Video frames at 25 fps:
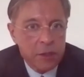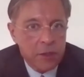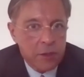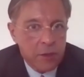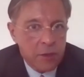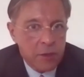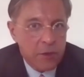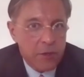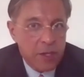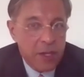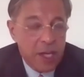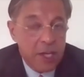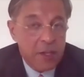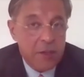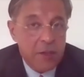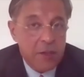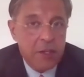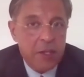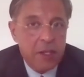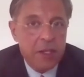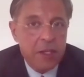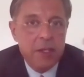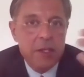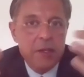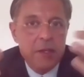the success.
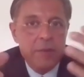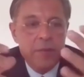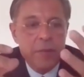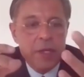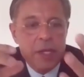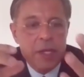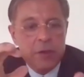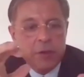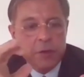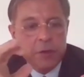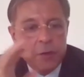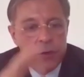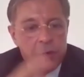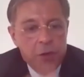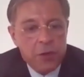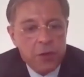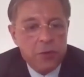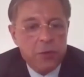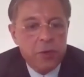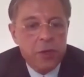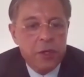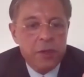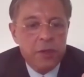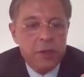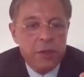The
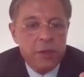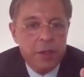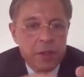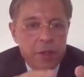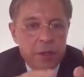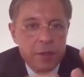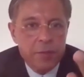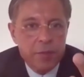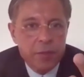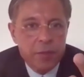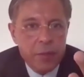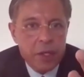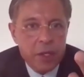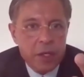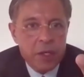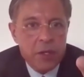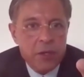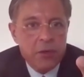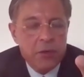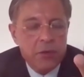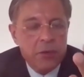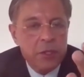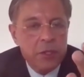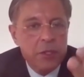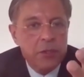first one
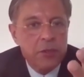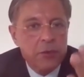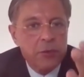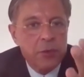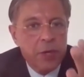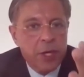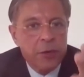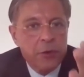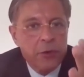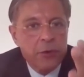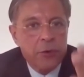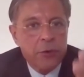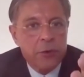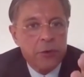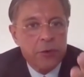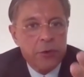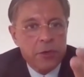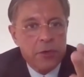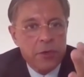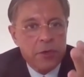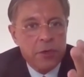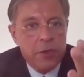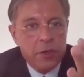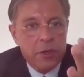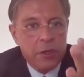is you need to
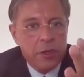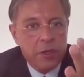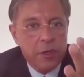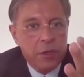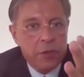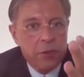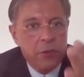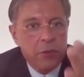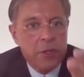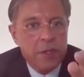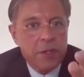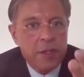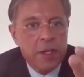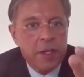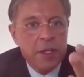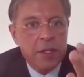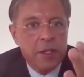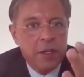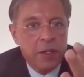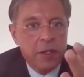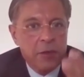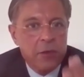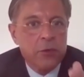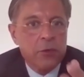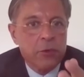encourage to
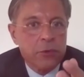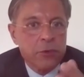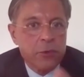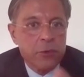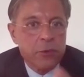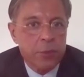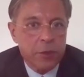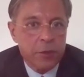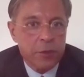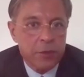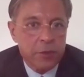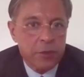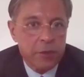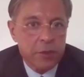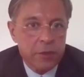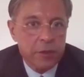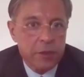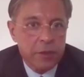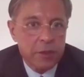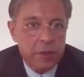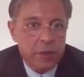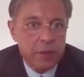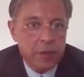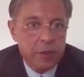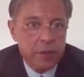think and to contribute.
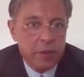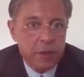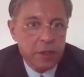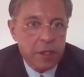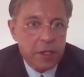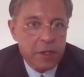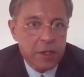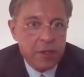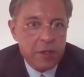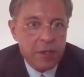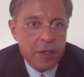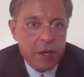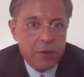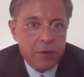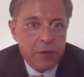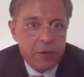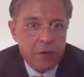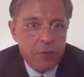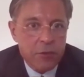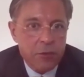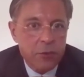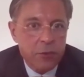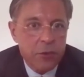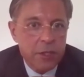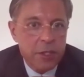It
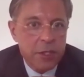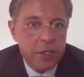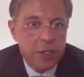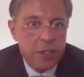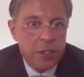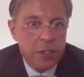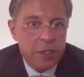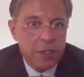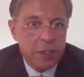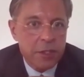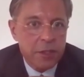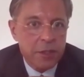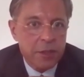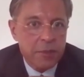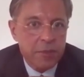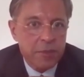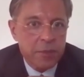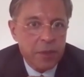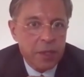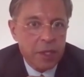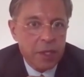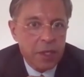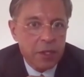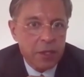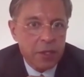sounds really
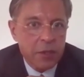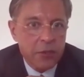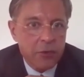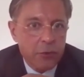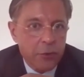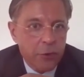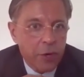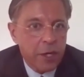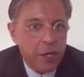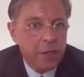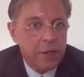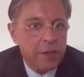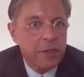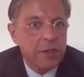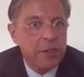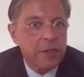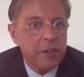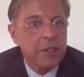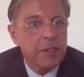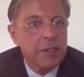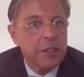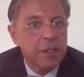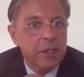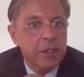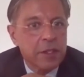trite,
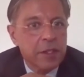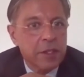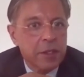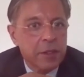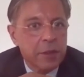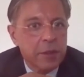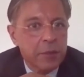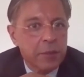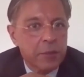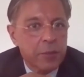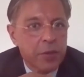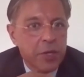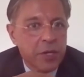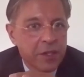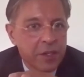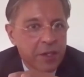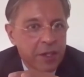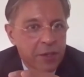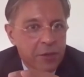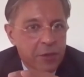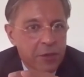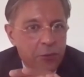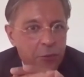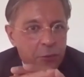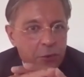
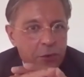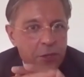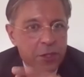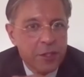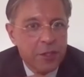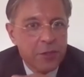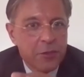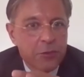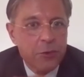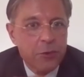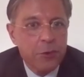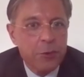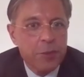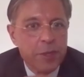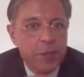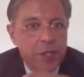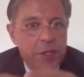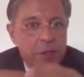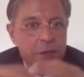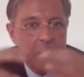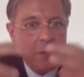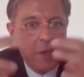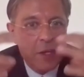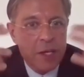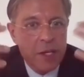but it's really true,
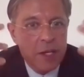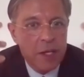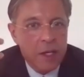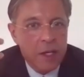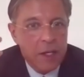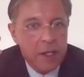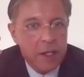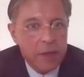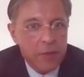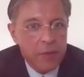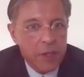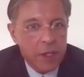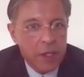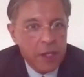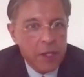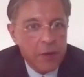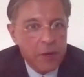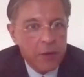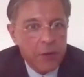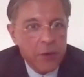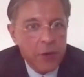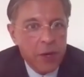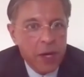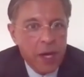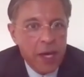because
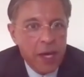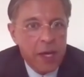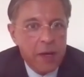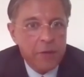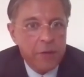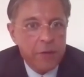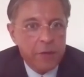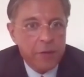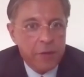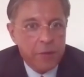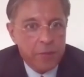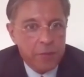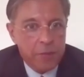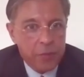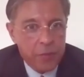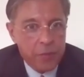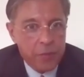if you have